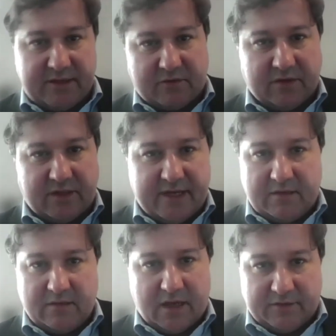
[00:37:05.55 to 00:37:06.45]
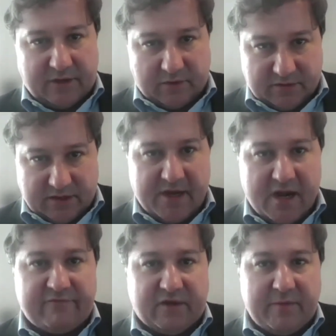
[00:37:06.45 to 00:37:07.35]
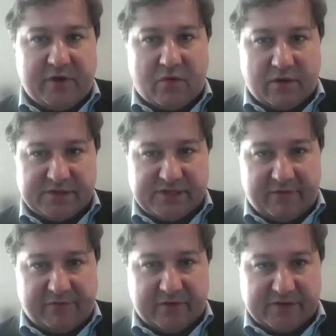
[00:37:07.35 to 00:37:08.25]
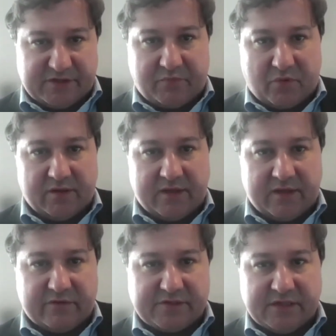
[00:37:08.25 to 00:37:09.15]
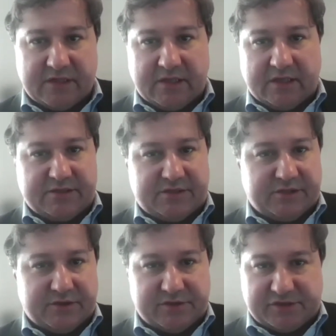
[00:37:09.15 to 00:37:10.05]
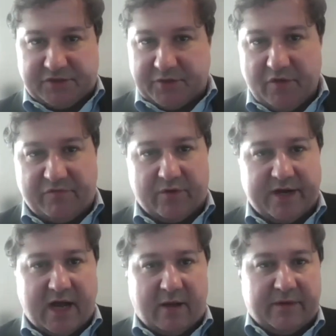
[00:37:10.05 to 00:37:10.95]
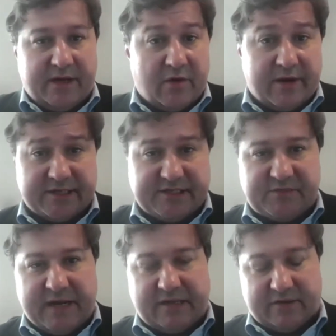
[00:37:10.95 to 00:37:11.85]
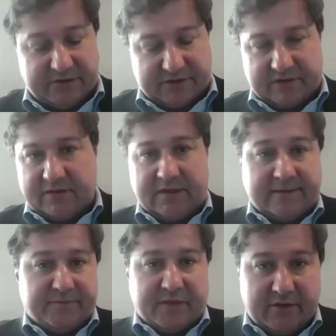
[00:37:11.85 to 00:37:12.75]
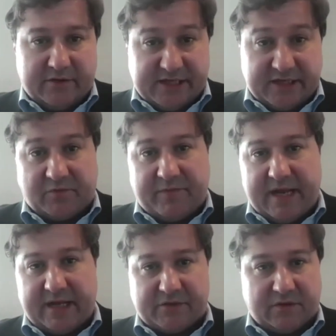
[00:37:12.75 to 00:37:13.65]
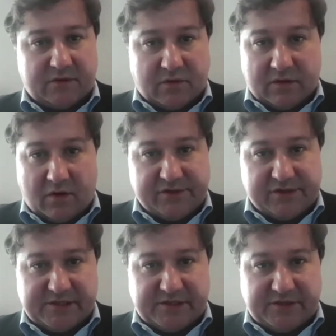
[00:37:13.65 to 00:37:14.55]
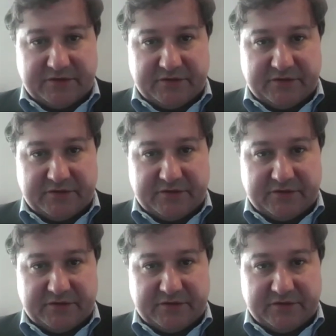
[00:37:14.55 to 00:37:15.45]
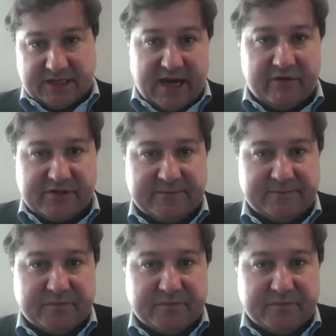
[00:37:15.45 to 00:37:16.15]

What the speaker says: Literally, there were enough limit orders at those support levels to just hoover it up, and I suspect those are, central banks or large institutions that have